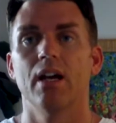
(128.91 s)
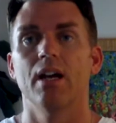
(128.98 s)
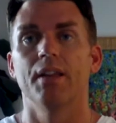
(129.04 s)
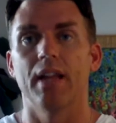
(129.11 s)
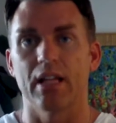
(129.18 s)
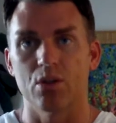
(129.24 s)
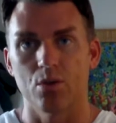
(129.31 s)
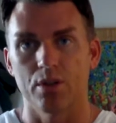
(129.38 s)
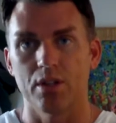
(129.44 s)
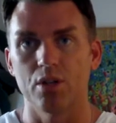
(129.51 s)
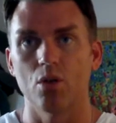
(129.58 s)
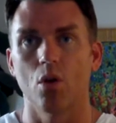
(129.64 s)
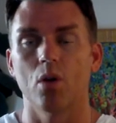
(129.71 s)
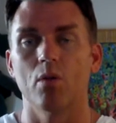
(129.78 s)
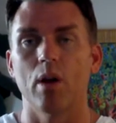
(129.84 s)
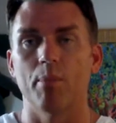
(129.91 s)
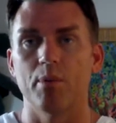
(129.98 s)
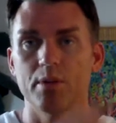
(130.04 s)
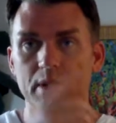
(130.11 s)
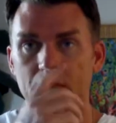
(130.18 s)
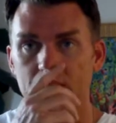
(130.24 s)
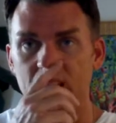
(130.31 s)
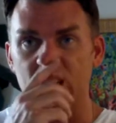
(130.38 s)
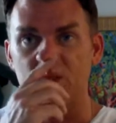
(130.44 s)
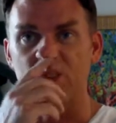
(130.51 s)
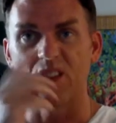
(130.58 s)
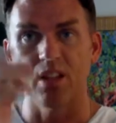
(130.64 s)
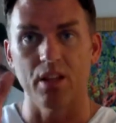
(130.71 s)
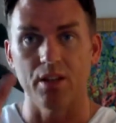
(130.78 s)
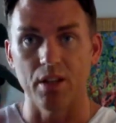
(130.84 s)
That's what the door represents. That's what
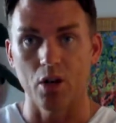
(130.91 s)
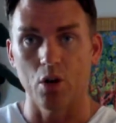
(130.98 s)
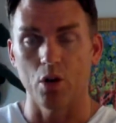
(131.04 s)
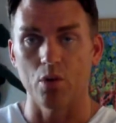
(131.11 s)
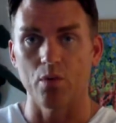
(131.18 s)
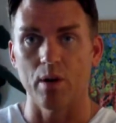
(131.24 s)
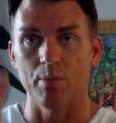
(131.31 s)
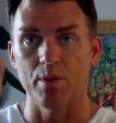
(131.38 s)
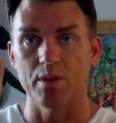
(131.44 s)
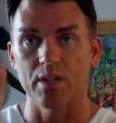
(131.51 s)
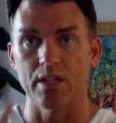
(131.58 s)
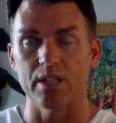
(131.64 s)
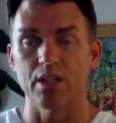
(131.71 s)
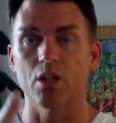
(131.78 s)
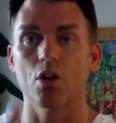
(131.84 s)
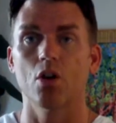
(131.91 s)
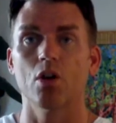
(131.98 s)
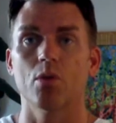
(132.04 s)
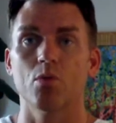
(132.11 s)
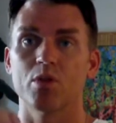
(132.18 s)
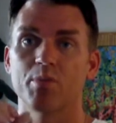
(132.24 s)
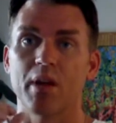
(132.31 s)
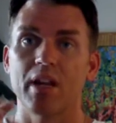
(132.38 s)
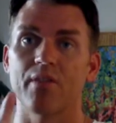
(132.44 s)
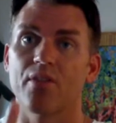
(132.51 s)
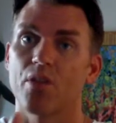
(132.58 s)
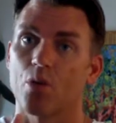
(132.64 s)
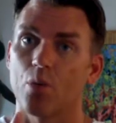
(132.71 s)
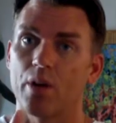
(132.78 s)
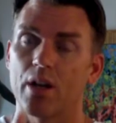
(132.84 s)
the curtain represents. And the curtain was made of
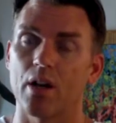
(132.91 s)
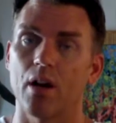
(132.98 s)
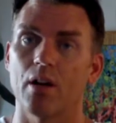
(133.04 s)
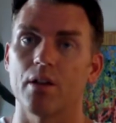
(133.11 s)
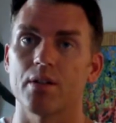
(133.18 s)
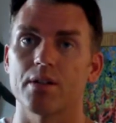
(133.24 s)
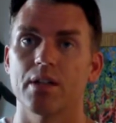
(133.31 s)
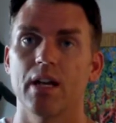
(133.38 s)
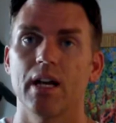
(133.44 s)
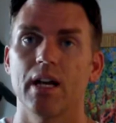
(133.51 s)
three colors.